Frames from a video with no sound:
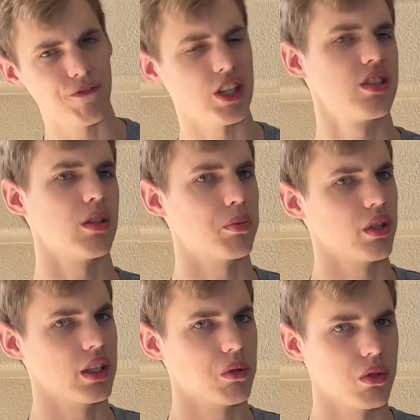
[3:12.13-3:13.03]
fixed the
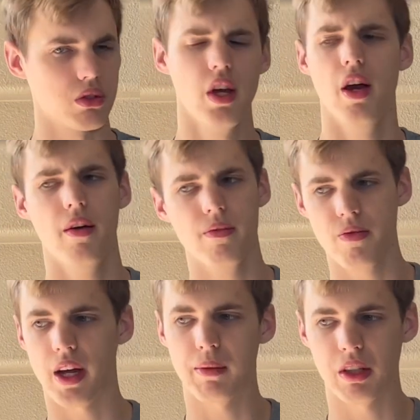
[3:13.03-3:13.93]
prequels.
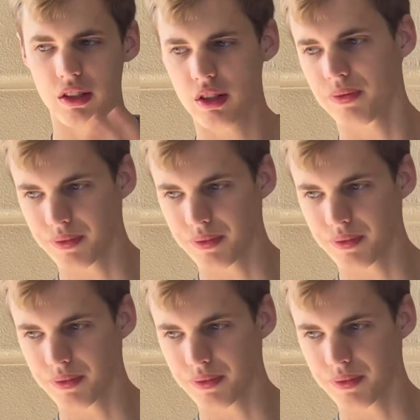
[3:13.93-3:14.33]
I mean, it's.